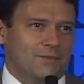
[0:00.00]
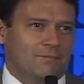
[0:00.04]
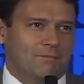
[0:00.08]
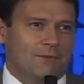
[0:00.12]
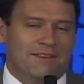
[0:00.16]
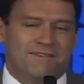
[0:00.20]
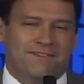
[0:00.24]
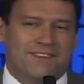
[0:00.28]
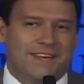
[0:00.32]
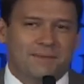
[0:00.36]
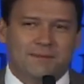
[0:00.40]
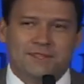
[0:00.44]

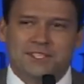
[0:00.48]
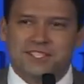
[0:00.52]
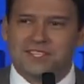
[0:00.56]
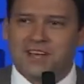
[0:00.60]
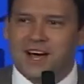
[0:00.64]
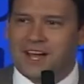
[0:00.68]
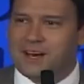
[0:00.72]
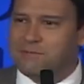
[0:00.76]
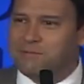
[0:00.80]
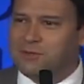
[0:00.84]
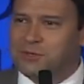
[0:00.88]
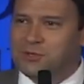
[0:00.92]
My family's
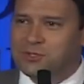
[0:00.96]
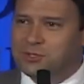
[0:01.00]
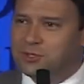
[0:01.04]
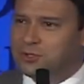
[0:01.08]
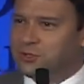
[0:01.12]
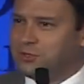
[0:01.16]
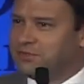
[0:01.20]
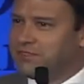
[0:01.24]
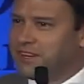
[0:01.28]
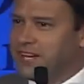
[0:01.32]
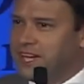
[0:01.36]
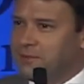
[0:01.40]
not a
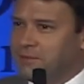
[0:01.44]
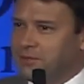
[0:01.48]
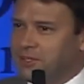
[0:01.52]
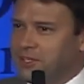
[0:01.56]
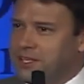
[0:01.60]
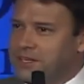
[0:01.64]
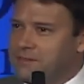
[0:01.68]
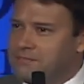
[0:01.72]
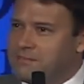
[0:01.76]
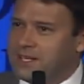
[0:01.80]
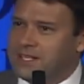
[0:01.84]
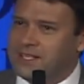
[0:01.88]
musical
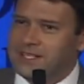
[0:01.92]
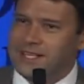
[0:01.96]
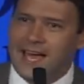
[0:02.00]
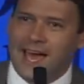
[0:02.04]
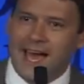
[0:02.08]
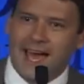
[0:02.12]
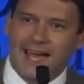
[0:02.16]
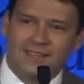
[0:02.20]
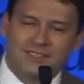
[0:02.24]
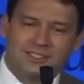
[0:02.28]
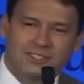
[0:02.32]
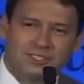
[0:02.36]
family. My
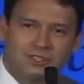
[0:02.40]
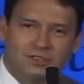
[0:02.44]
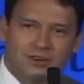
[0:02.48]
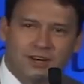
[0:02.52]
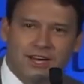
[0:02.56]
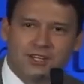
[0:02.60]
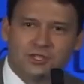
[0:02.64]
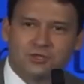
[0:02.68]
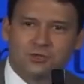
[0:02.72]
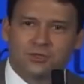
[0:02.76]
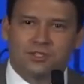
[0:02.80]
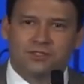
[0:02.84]
dad is a
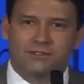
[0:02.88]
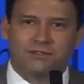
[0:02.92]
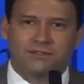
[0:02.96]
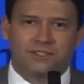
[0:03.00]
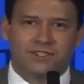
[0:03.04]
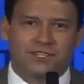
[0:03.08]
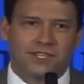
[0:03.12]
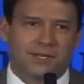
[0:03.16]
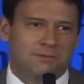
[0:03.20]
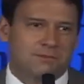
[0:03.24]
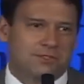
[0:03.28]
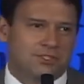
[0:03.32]
graduate
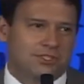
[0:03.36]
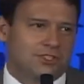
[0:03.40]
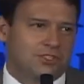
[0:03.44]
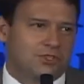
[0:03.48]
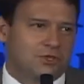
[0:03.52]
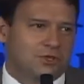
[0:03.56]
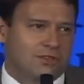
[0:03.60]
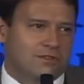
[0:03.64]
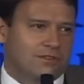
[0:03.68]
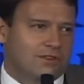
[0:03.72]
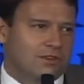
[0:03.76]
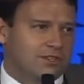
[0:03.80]
of
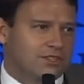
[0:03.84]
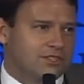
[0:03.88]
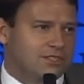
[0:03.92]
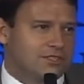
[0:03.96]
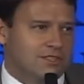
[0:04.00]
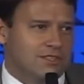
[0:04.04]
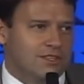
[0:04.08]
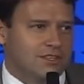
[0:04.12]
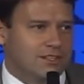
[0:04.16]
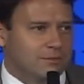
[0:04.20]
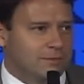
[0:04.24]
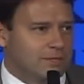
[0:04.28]
Clemson
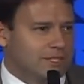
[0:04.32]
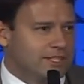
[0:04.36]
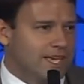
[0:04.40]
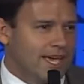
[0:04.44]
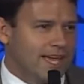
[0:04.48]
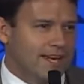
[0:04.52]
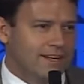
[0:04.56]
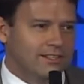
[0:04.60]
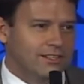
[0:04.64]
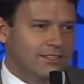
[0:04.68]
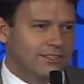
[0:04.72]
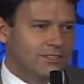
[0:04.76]
University and a
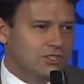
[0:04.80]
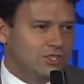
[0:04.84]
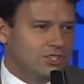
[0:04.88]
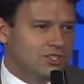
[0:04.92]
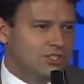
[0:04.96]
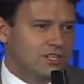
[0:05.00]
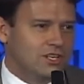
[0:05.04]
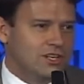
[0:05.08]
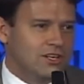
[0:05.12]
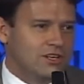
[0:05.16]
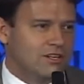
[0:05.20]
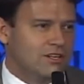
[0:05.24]
mechanical
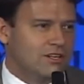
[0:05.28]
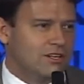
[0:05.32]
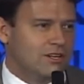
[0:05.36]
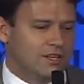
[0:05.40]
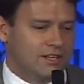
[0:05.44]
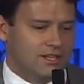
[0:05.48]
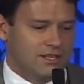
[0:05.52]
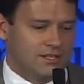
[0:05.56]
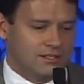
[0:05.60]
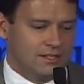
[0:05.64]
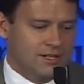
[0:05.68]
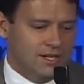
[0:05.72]
engineer,
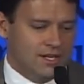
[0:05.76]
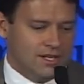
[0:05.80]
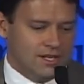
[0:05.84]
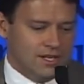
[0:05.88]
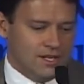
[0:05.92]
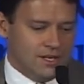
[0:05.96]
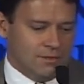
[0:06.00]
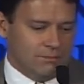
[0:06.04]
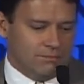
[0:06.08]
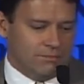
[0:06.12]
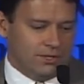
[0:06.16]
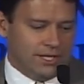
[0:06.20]
and
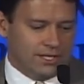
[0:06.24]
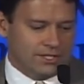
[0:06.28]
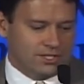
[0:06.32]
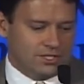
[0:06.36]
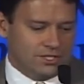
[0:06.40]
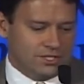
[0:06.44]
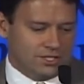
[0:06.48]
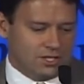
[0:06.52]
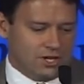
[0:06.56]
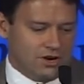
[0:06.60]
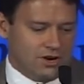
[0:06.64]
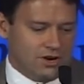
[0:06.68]

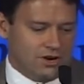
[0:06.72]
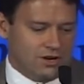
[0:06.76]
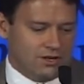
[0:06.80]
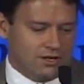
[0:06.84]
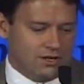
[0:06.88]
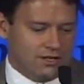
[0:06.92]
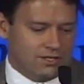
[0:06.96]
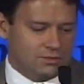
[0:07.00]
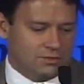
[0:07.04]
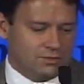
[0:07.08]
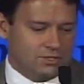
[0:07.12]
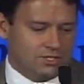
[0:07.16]
bless his
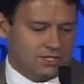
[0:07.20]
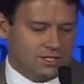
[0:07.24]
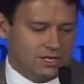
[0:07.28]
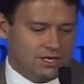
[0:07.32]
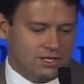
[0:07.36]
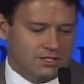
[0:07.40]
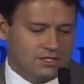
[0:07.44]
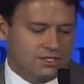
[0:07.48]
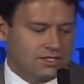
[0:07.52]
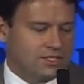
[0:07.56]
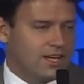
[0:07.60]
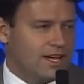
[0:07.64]
heart, as we
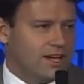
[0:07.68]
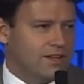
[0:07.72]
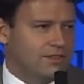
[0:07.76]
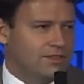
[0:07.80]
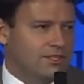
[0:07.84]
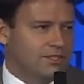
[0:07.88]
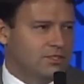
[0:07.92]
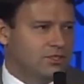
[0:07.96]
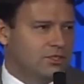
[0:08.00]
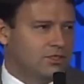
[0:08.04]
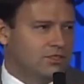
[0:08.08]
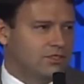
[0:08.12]
say in the
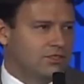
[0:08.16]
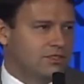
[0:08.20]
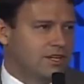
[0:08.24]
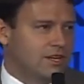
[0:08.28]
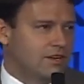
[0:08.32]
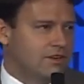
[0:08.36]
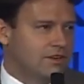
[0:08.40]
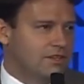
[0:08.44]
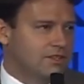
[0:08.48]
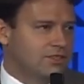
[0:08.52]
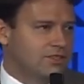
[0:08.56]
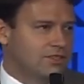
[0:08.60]
South, he couldn't
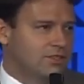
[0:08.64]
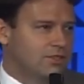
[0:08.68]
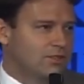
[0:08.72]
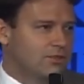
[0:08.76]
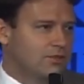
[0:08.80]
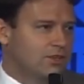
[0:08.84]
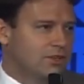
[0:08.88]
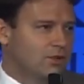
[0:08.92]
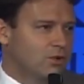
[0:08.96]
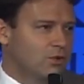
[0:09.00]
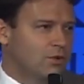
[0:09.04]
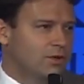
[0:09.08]
carry a
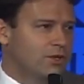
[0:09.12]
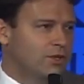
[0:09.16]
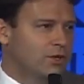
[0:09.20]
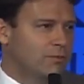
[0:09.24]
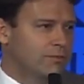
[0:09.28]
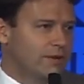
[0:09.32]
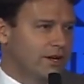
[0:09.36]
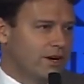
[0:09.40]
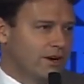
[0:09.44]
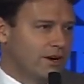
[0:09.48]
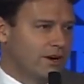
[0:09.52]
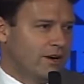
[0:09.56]
tune in a
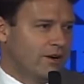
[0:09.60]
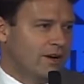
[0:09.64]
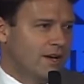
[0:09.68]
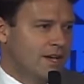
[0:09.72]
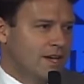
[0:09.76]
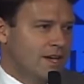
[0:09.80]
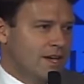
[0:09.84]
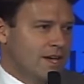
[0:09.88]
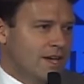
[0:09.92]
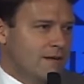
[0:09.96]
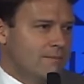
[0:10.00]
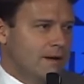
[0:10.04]
wheelbarrow.
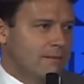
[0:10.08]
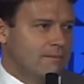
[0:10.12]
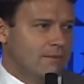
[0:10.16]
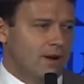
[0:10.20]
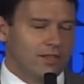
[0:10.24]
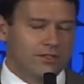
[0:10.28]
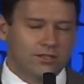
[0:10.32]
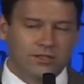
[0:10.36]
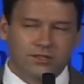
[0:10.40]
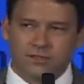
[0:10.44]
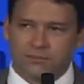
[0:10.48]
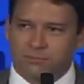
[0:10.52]
And my
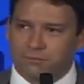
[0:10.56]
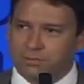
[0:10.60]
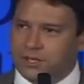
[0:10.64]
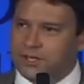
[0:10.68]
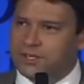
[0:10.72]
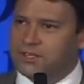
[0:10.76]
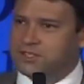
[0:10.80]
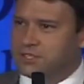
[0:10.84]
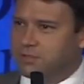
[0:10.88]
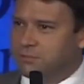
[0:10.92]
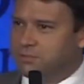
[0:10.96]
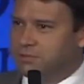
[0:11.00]
mother
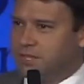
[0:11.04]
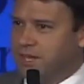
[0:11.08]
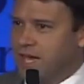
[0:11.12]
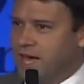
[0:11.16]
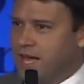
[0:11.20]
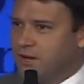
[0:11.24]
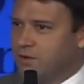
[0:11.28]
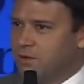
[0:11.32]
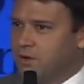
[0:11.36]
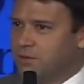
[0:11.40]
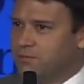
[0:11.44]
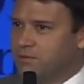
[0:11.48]
plays the
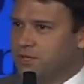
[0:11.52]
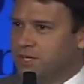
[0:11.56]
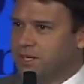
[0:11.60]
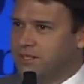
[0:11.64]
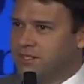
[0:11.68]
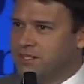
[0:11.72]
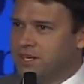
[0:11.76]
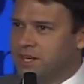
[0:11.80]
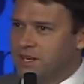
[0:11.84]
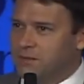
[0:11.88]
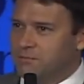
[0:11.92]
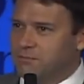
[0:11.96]
piano a
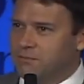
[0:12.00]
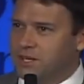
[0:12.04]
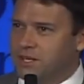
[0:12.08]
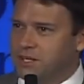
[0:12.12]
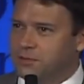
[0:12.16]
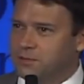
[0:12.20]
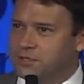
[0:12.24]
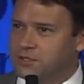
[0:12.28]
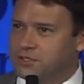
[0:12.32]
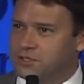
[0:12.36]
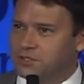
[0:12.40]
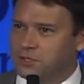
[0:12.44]
bit,
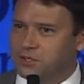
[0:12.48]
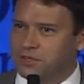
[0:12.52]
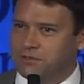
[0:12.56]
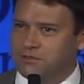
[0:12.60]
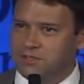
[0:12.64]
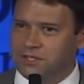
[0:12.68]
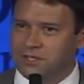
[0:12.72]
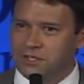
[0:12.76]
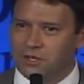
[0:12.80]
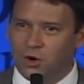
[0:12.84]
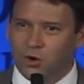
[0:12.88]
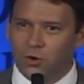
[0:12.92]
but it was sort
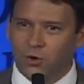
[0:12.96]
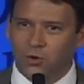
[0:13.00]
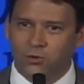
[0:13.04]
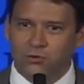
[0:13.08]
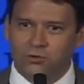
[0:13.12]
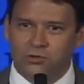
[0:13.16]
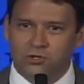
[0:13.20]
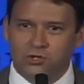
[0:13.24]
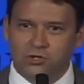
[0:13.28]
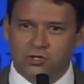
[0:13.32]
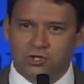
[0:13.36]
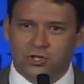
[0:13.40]
of the
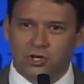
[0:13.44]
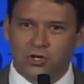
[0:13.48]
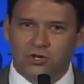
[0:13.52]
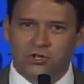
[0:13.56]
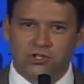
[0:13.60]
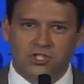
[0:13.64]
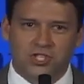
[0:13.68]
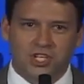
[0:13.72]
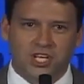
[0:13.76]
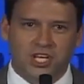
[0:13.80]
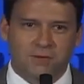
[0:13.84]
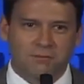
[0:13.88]
old
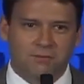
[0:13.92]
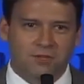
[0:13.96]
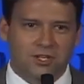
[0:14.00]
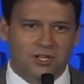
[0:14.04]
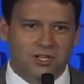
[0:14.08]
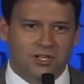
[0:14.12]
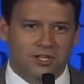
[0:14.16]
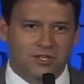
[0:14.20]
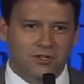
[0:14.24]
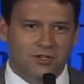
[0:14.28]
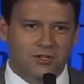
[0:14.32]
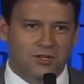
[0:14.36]
church
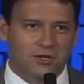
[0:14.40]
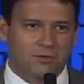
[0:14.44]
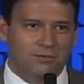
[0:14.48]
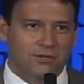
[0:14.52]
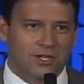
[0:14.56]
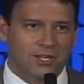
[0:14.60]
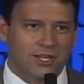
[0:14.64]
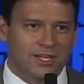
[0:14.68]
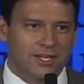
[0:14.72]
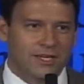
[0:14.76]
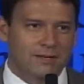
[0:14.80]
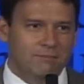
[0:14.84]
hymnody, you know,
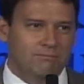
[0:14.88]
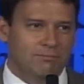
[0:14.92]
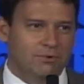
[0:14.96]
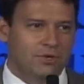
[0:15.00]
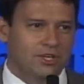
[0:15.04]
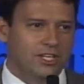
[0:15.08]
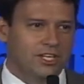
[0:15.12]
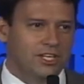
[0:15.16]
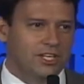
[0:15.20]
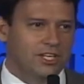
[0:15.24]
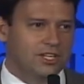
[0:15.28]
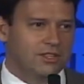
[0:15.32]
playing
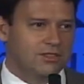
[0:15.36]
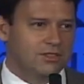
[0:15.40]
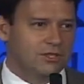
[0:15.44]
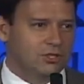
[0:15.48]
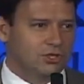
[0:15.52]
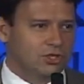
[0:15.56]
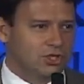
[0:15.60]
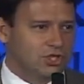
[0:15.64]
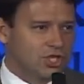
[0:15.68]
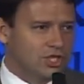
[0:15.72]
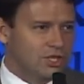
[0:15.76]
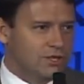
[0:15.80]
Bringing in
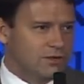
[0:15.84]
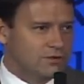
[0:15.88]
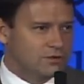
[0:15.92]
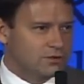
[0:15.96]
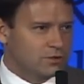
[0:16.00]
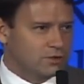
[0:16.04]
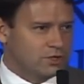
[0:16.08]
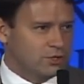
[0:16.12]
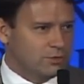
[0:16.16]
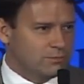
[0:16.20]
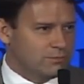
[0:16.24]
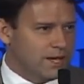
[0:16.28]
the
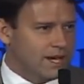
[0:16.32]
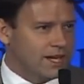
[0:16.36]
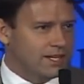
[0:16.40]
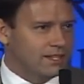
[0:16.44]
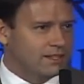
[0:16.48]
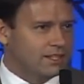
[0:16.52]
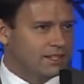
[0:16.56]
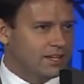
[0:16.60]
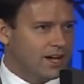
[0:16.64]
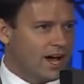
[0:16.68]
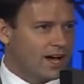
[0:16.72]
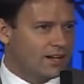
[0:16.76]
Sheaves, where you
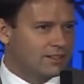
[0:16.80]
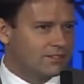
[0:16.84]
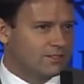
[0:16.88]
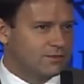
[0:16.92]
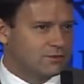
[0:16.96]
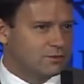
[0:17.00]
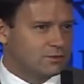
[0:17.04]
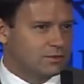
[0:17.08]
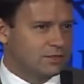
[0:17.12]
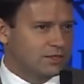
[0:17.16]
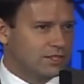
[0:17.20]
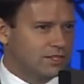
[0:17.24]
bang the
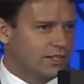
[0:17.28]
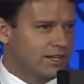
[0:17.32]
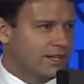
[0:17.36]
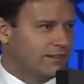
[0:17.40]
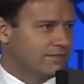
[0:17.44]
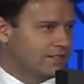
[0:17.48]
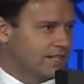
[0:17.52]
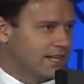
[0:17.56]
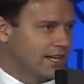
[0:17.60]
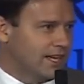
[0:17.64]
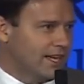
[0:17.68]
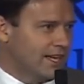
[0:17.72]
octaves with the
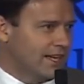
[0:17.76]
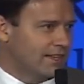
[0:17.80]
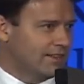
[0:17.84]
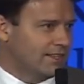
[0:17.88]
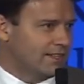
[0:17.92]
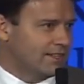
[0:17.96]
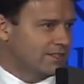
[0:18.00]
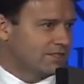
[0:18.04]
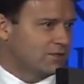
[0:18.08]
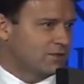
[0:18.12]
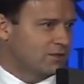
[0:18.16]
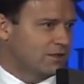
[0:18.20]
left
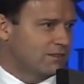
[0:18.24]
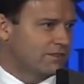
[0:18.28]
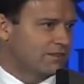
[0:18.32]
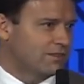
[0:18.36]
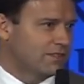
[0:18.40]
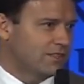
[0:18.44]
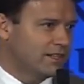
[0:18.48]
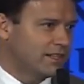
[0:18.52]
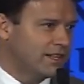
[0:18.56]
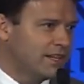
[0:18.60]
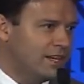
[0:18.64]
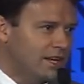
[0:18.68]
hand, that sort of
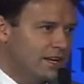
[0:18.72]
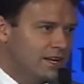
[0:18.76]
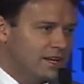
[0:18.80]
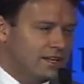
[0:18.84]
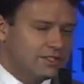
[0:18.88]
thing.